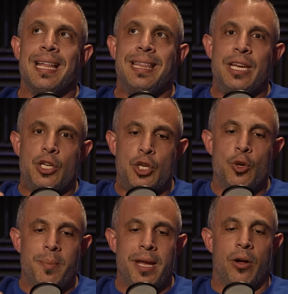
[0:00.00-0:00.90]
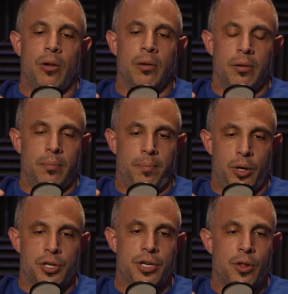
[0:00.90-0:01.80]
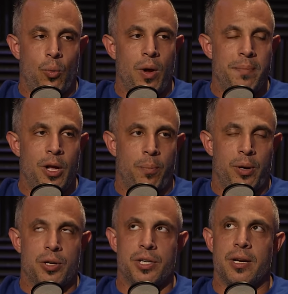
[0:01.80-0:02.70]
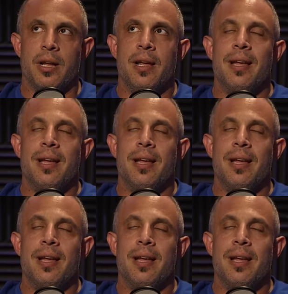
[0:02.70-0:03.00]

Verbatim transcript: the two meal person or the one meal person